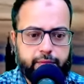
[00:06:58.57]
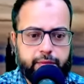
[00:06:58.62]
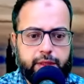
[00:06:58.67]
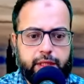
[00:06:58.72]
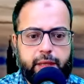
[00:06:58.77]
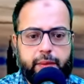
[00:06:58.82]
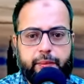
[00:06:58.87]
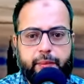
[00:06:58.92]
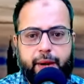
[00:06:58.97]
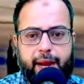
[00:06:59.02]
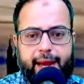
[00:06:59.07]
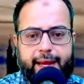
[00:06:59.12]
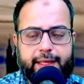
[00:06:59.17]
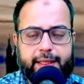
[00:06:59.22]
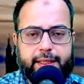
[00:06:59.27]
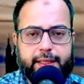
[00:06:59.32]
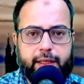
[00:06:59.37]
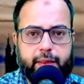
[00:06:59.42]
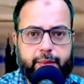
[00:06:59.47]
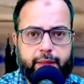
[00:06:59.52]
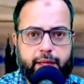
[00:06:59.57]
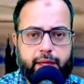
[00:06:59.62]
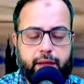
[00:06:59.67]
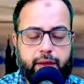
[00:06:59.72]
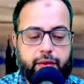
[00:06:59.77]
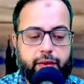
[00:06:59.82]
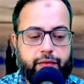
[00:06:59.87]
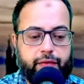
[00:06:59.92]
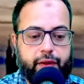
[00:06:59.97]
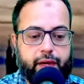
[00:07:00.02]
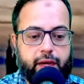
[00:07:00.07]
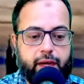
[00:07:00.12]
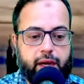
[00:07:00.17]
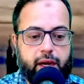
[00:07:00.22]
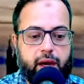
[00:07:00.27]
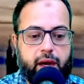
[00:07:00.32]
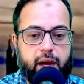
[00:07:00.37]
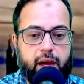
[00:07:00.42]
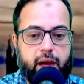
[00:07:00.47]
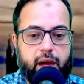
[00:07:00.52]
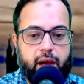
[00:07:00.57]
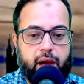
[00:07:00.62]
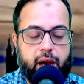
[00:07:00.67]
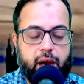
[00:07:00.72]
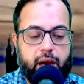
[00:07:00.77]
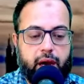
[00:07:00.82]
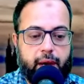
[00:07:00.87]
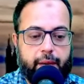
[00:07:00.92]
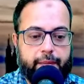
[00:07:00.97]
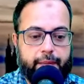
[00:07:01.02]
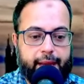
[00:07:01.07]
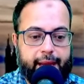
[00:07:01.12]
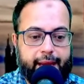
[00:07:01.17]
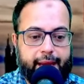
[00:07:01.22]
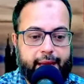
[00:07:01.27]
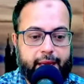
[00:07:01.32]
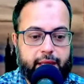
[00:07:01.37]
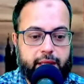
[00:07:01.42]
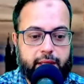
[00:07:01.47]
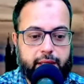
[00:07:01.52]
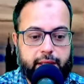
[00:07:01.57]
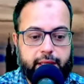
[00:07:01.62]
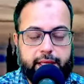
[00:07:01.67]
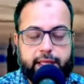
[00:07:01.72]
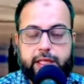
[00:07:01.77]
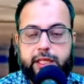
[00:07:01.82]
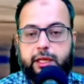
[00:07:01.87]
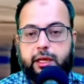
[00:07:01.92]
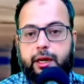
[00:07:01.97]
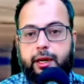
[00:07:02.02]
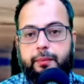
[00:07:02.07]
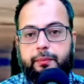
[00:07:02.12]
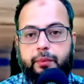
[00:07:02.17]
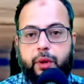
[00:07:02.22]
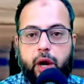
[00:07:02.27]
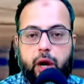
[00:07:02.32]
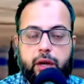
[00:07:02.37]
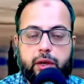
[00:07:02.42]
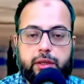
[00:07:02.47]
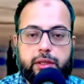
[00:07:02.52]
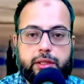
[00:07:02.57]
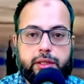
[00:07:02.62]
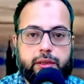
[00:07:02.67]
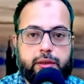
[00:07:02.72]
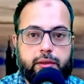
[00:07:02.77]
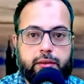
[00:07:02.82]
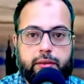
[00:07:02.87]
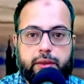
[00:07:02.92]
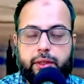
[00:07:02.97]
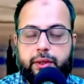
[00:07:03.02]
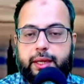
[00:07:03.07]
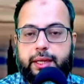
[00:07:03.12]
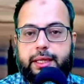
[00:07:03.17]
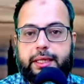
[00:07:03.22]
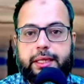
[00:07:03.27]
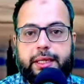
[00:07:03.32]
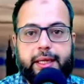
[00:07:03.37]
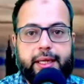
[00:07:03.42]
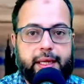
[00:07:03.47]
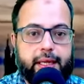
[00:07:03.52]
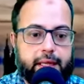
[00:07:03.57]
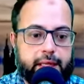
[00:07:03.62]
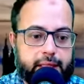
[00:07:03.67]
brand American Riviera and the Instagram post, you can clearly